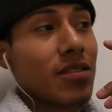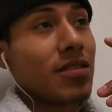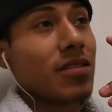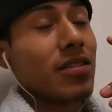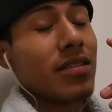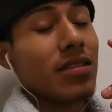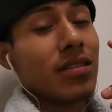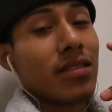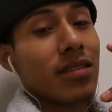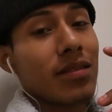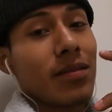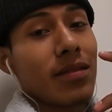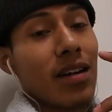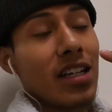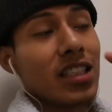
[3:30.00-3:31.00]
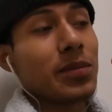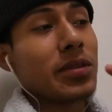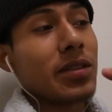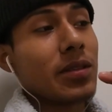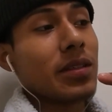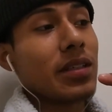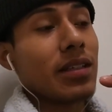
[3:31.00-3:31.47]
to the
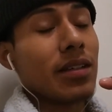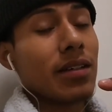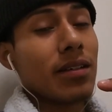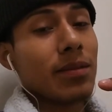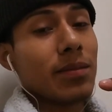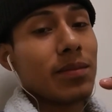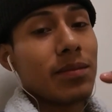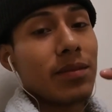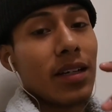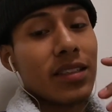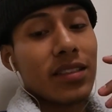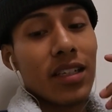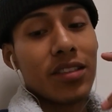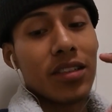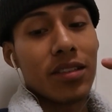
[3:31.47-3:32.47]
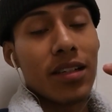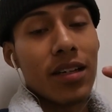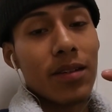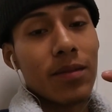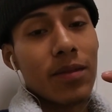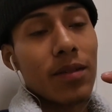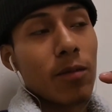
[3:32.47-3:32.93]
hospital, and I just got checked
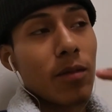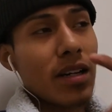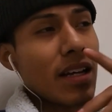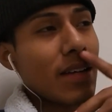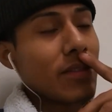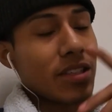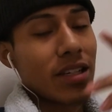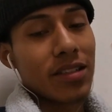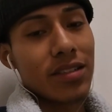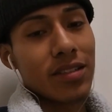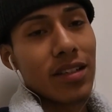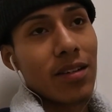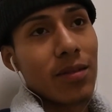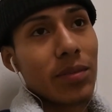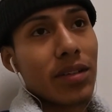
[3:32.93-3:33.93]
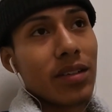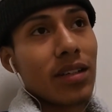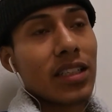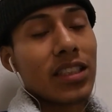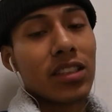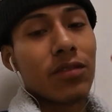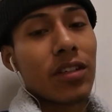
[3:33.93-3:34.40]
out. Well, I haven't got checked out, but
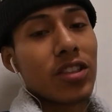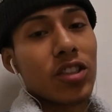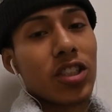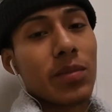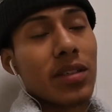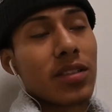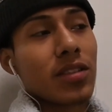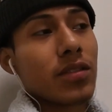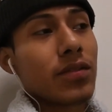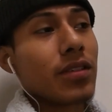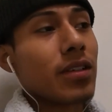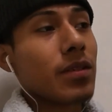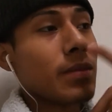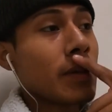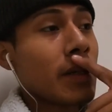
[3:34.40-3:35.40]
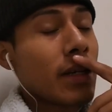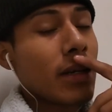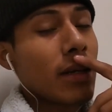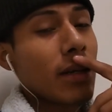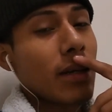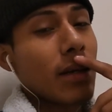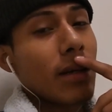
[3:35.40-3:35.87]
I just registered myself up,
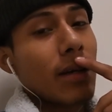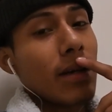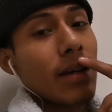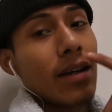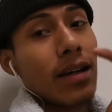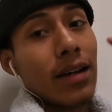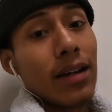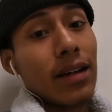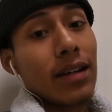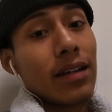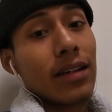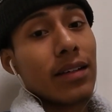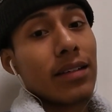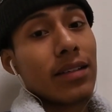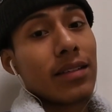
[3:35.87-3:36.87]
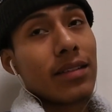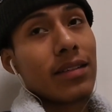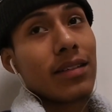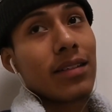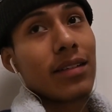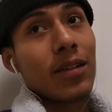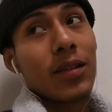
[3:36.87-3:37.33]
and
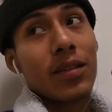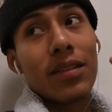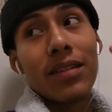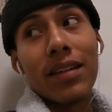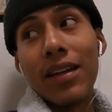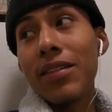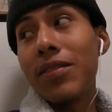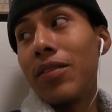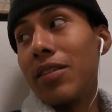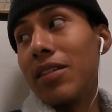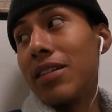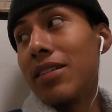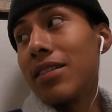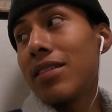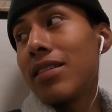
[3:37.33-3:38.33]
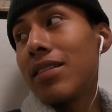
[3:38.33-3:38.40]
thankfully